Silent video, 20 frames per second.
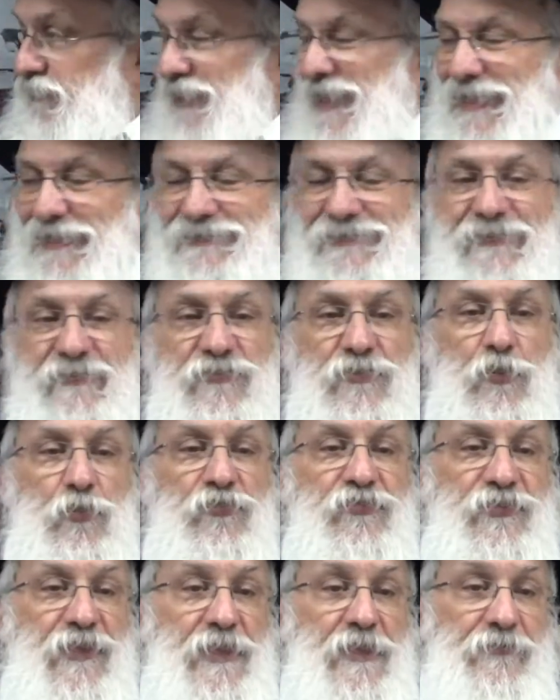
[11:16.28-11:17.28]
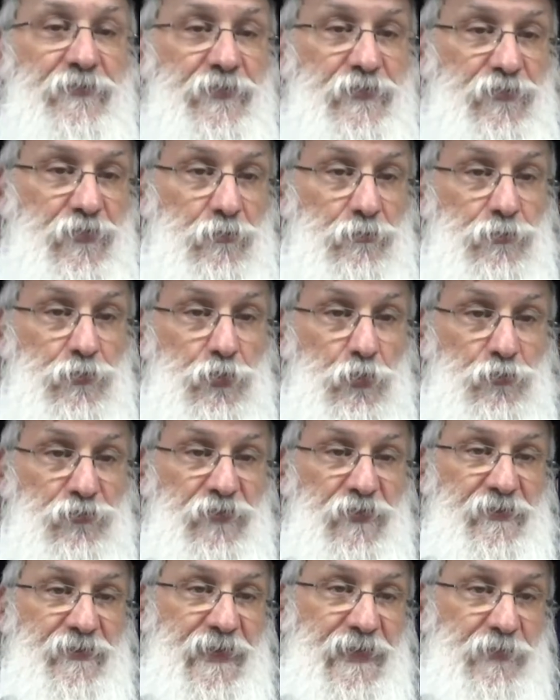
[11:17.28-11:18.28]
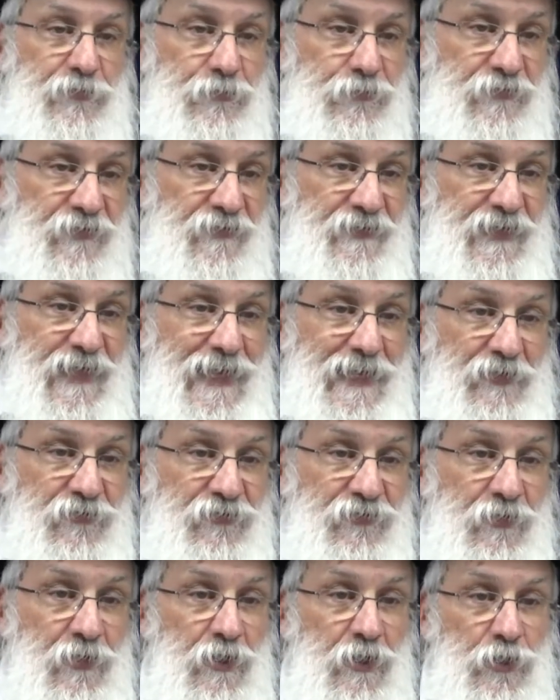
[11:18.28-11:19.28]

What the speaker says: the axe has no say of its own. You don't say thank you to the axe.